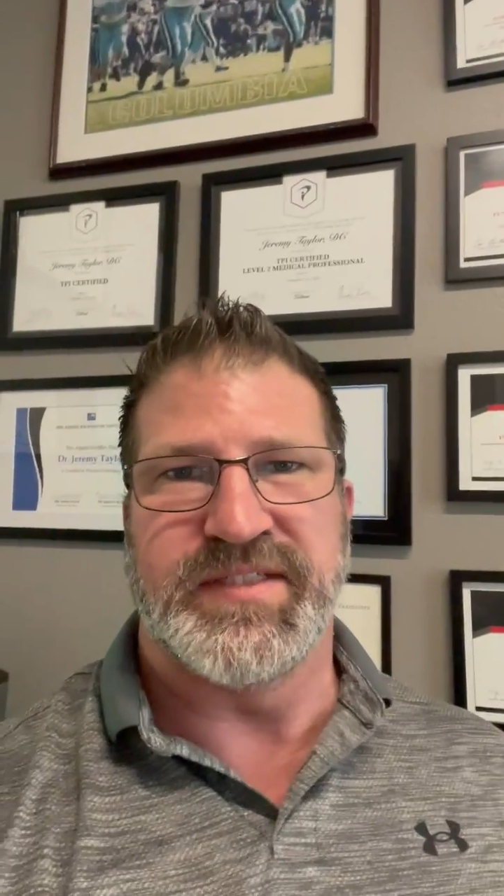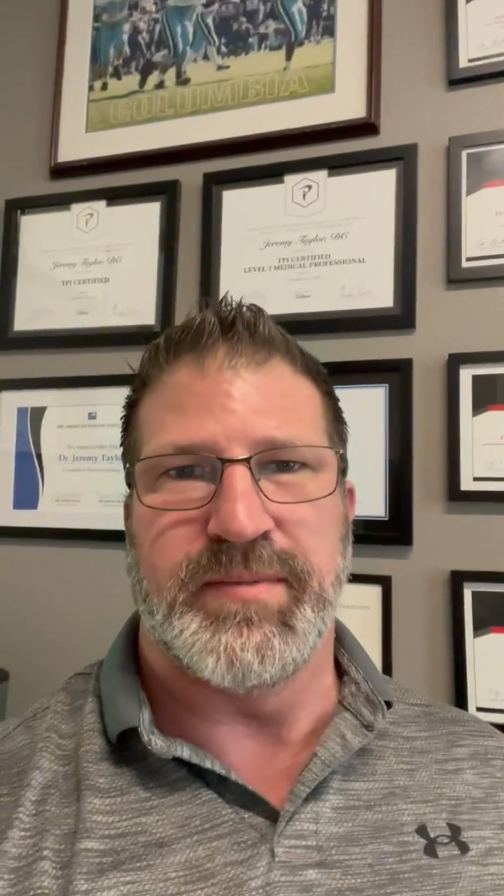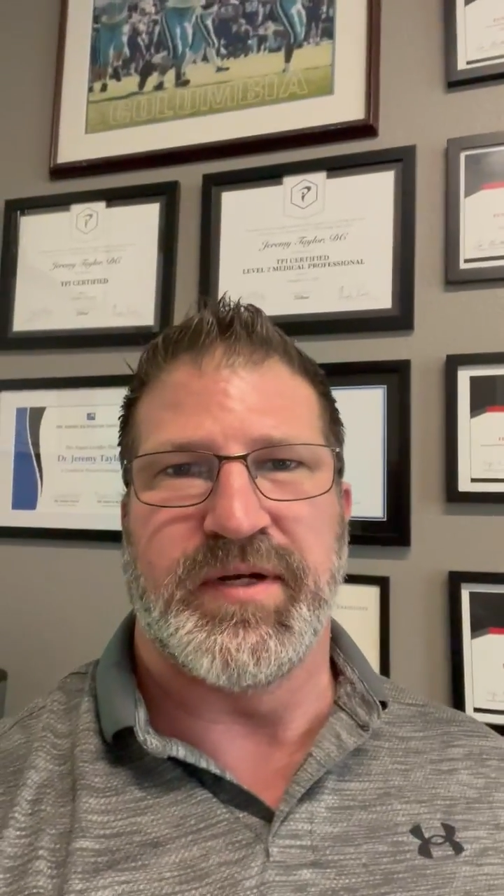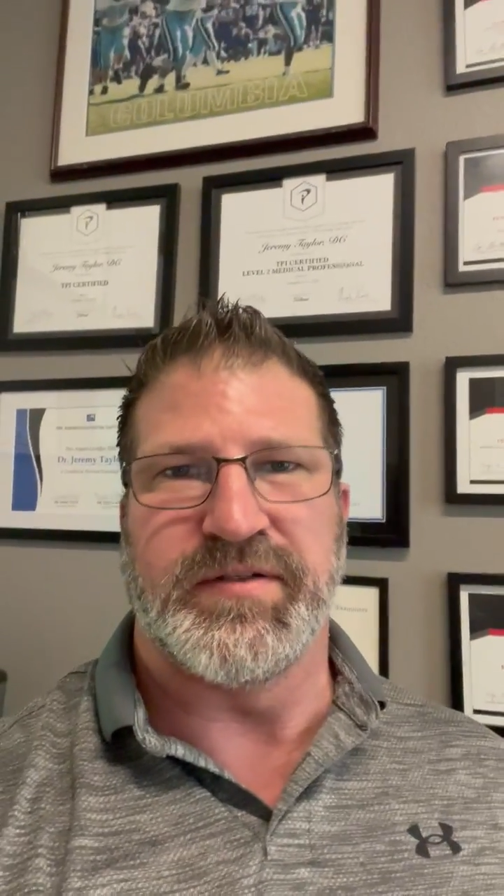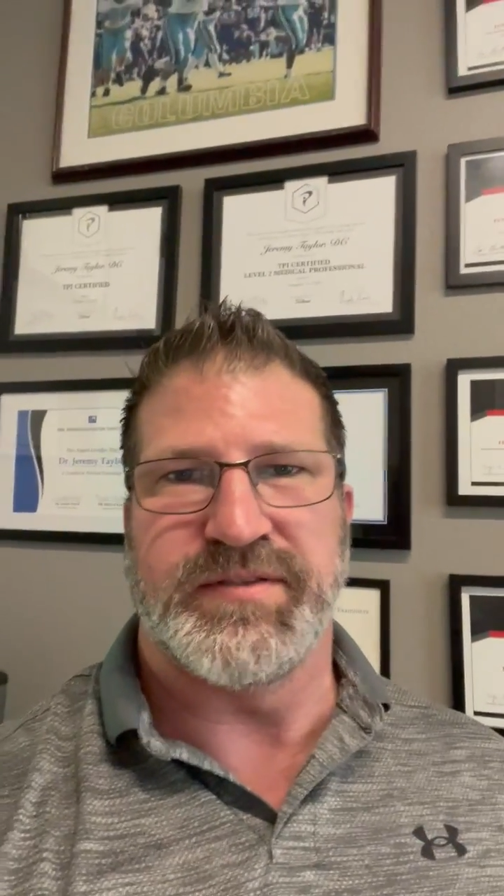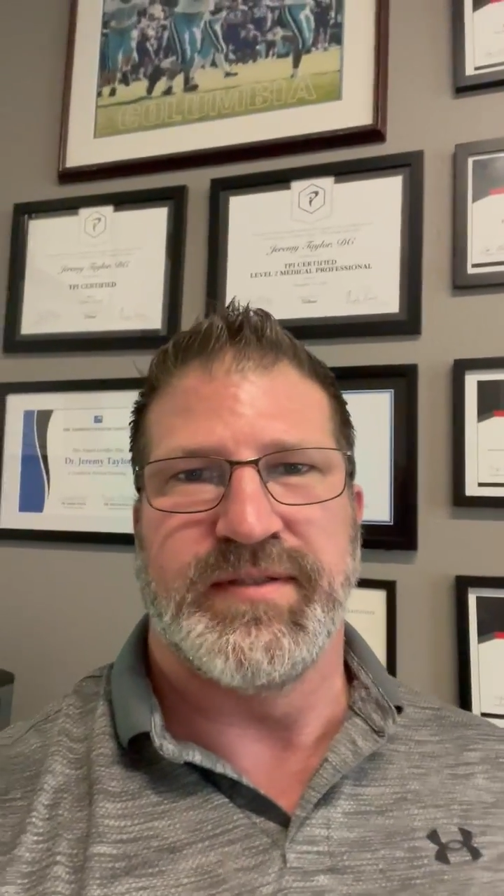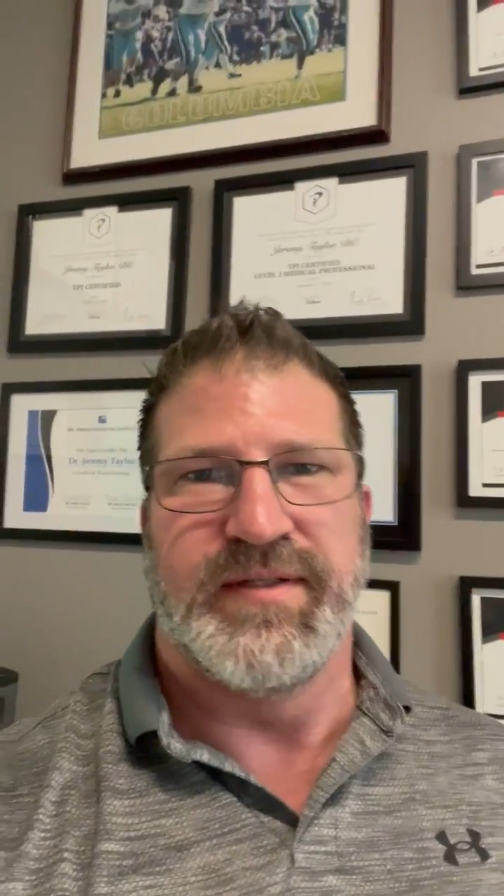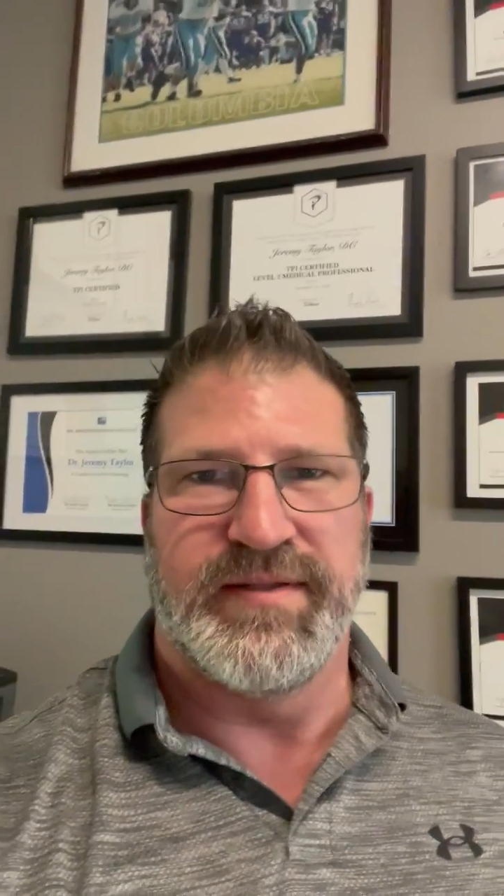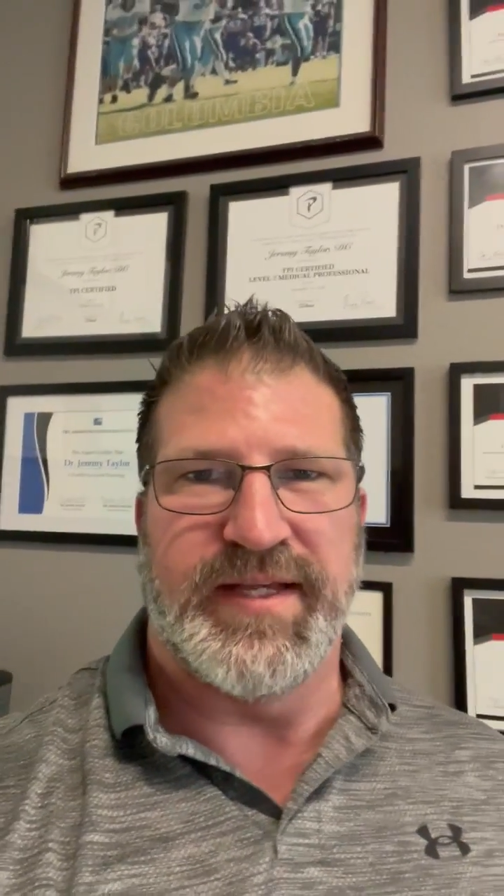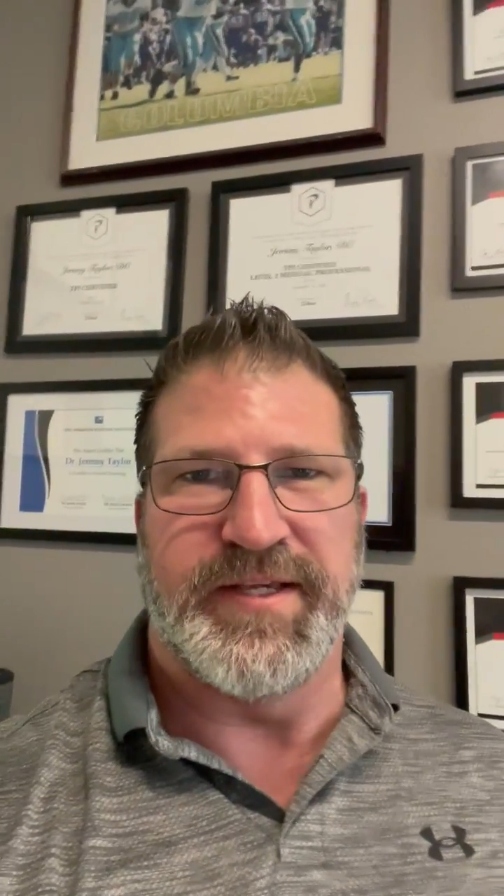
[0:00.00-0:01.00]
seminars.
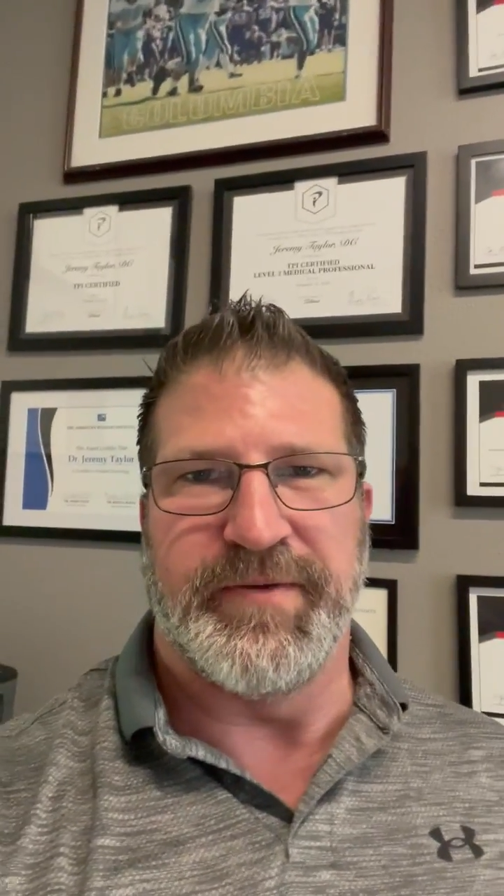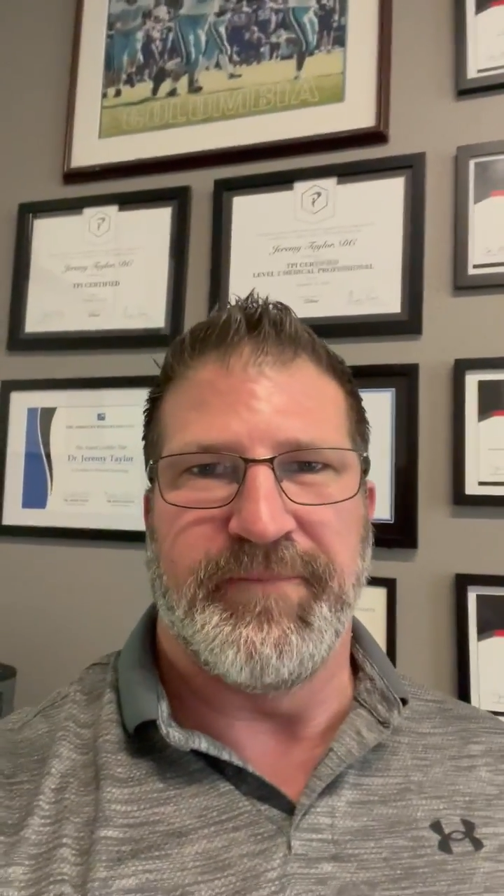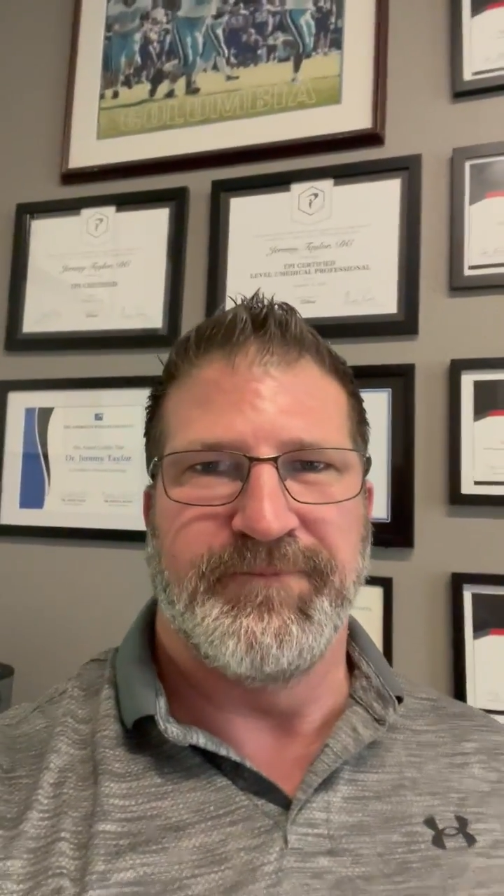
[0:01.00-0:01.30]
Thank you.